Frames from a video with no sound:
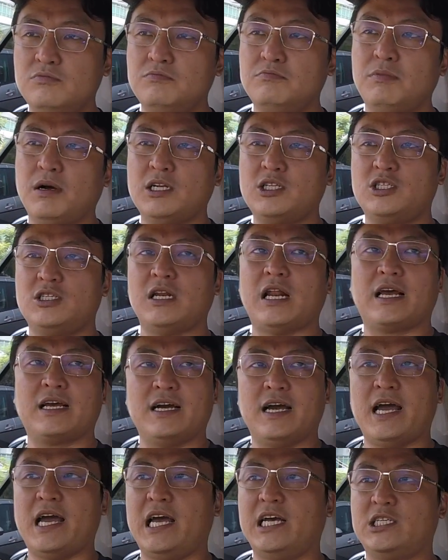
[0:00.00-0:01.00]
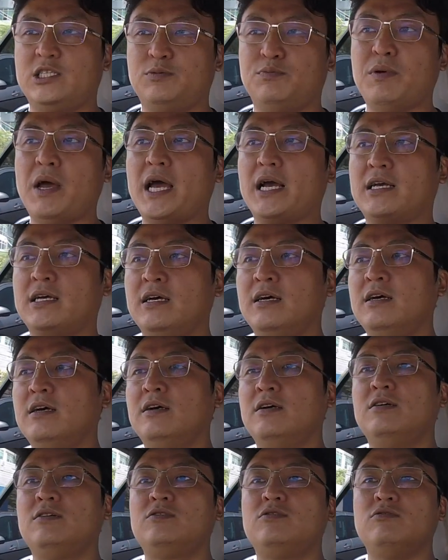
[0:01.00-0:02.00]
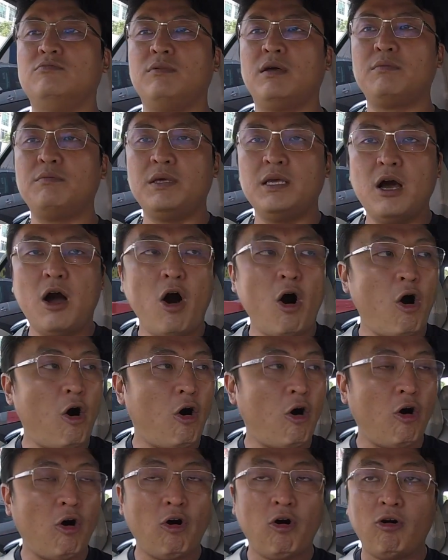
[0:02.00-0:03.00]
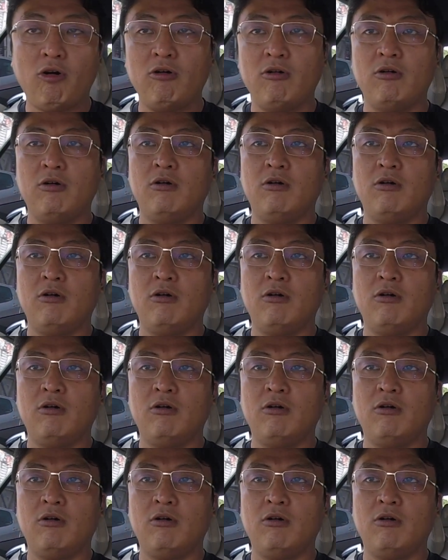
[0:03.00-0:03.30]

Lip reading: much like a hatchback to make me awe